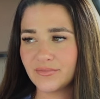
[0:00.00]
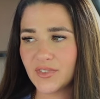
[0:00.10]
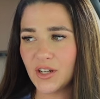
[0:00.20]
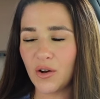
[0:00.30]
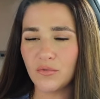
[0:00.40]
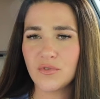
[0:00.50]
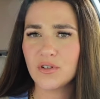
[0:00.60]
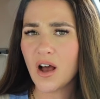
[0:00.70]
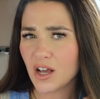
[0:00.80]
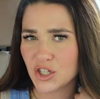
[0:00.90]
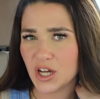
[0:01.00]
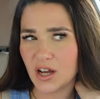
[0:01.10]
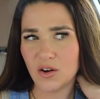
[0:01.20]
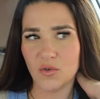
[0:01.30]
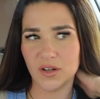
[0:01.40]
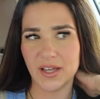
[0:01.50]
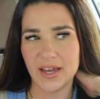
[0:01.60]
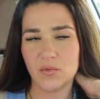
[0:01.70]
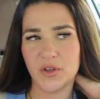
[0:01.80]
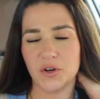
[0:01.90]
you know, nausea or
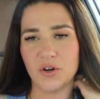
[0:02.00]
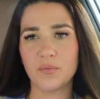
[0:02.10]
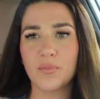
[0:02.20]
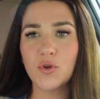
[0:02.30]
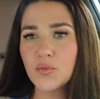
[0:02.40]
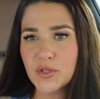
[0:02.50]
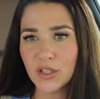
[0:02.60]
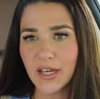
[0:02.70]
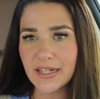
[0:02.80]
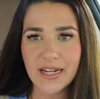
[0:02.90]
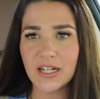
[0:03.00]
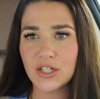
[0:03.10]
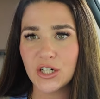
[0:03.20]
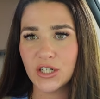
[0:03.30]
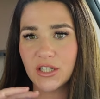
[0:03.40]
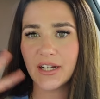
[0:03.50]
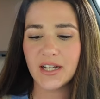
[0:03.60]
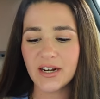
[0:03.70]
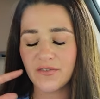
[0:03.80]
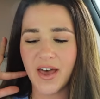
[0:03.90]
like when your boobs are like tender, like
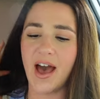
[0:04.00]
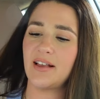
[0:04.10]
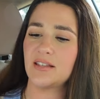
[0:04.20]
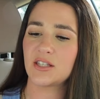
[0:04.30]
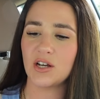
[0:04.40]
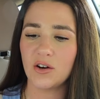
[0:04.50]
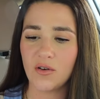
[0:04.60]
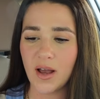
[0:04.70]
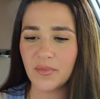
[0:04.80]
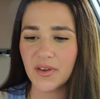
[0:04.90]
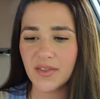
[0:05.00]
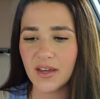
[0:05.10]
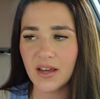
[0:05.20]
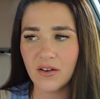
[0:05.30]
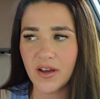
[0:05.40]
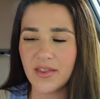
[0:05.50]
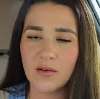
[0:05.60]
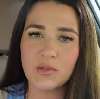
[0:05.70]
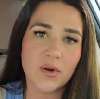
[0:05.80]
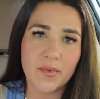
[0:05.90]
none of that. So I'm like thinking, okay,
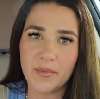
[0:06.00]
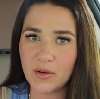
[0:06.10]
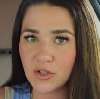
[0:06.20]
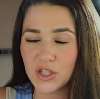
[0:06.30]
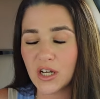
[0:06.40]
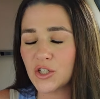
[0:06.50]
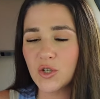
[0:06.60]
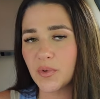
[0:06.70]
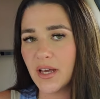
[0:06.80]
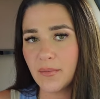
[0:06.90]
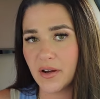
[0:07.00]
that was weird. Maybe it was just like a super light